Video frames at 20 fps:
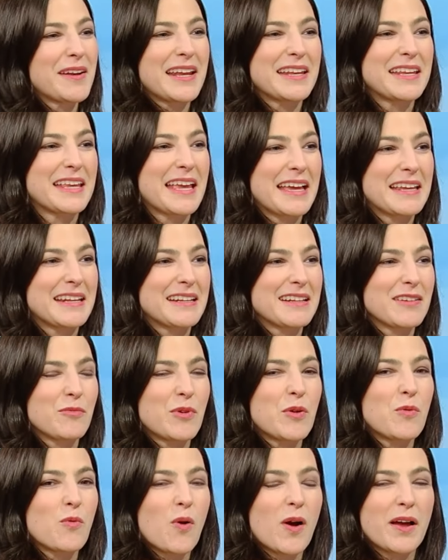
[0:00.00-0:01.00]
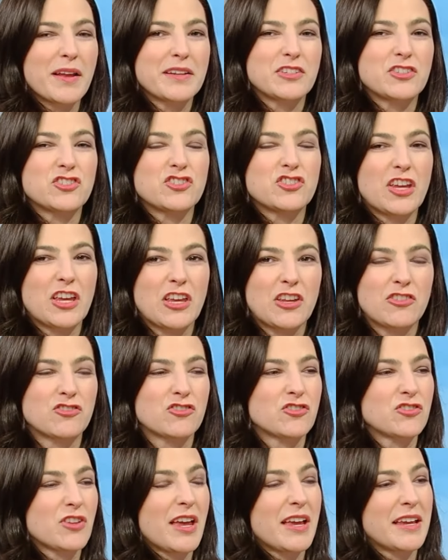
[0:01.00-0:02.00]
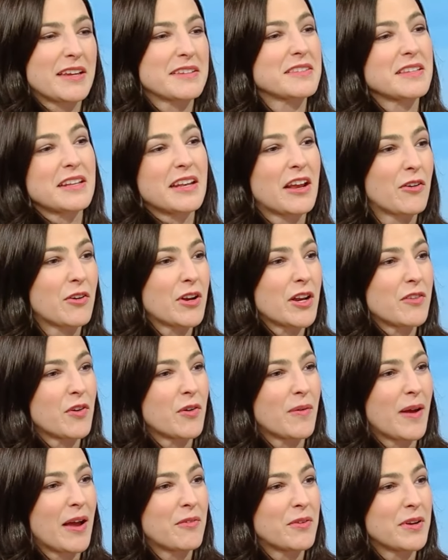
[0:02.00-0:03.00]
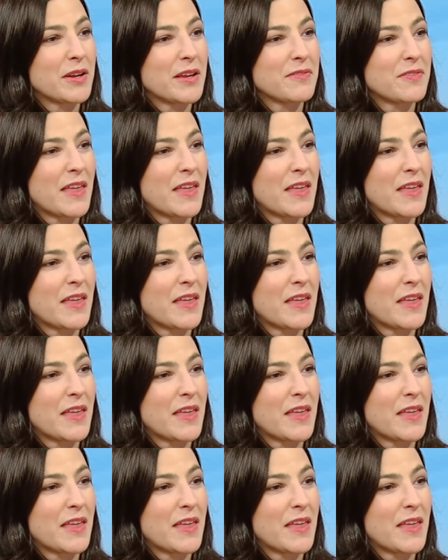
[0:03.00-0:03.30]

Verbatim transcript: and yet we want to change, I guess, the narrative around it.